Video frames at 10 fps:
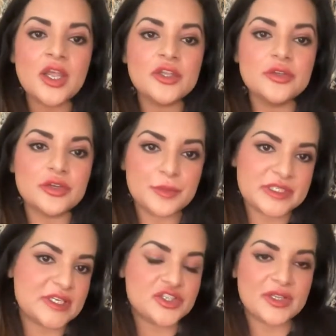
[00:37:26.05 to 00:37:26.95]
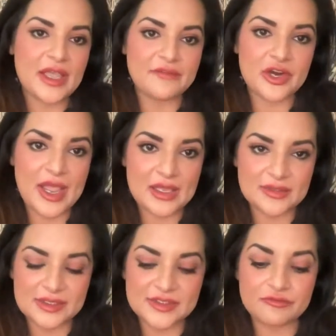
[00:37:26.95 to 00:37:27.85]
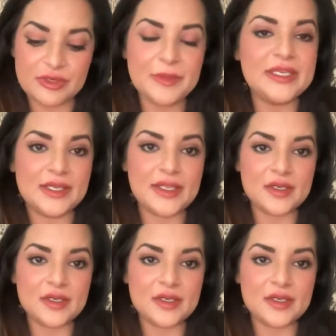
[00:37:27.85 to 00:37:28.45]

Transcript: you could potentially have your analysts remediate